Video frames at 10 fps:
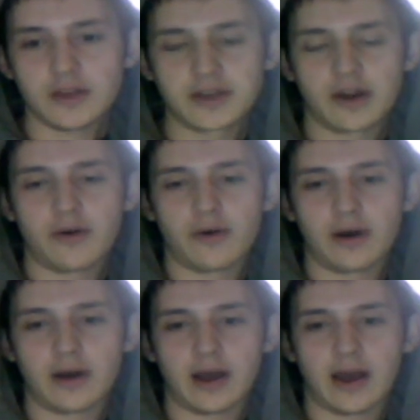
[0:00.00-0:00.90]

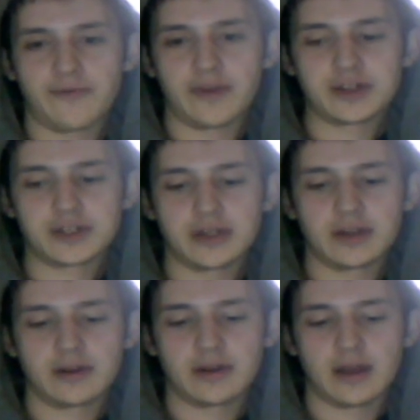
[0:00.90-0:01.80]
so I finished
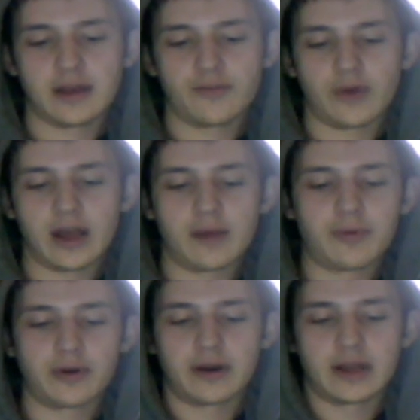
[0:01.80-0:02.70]
it, and when I
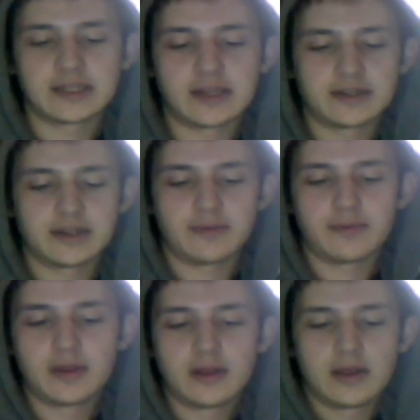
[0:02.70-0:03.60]
uploaded it and I sent it to
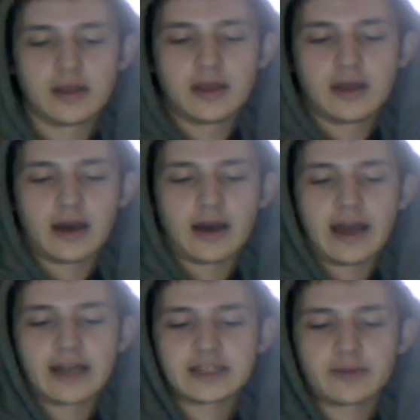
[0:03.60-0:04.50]
him,
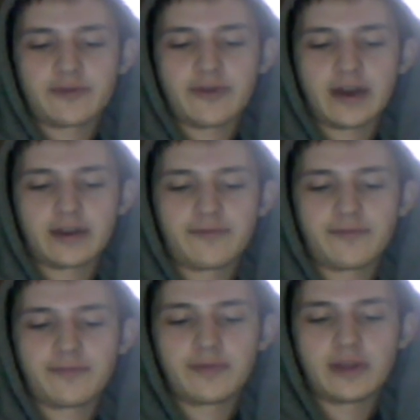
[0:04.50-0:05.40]
I asked him if I could,
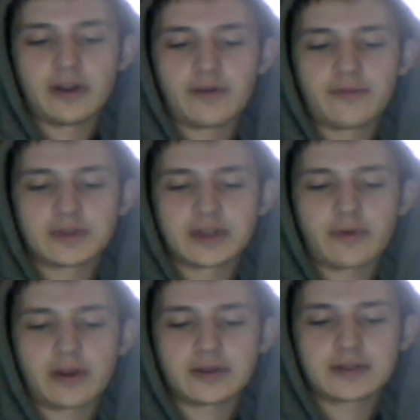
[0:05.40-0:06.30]
if there was
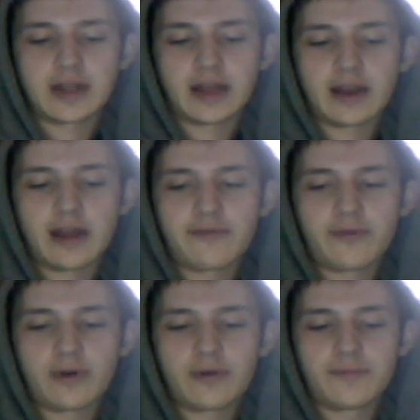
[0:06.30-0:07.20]
anyone else that I could edit
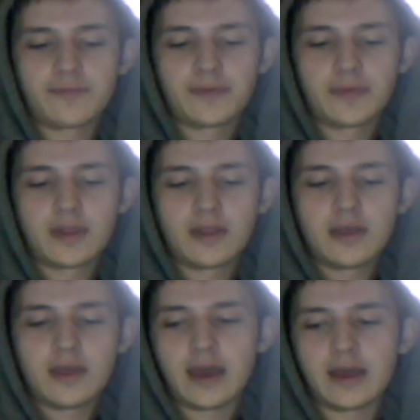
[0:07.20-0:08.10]
for.
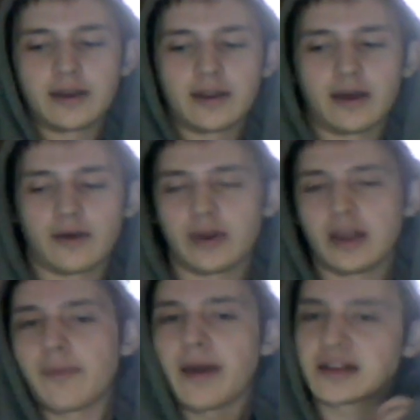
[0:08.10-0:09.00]
And when he
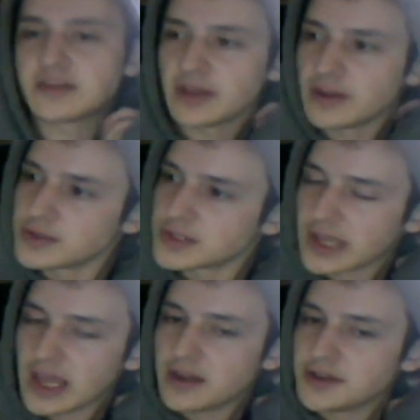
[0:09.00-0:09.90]
got back to me, he was just
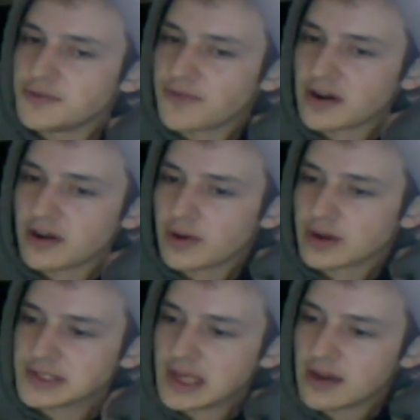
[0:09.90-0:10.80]
like, hey, did you find anyone
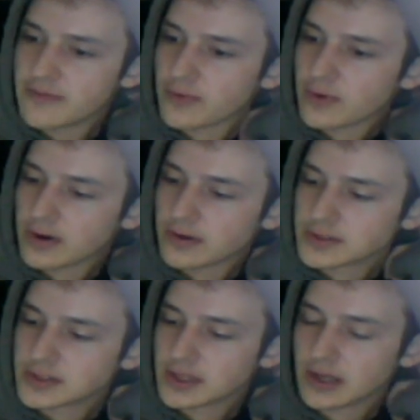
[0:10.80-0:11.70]
else to edit for? And I
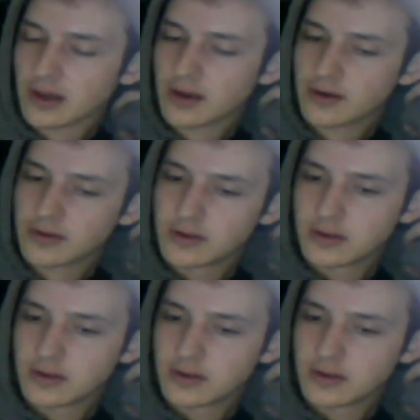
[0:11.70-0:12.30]
was just like, no,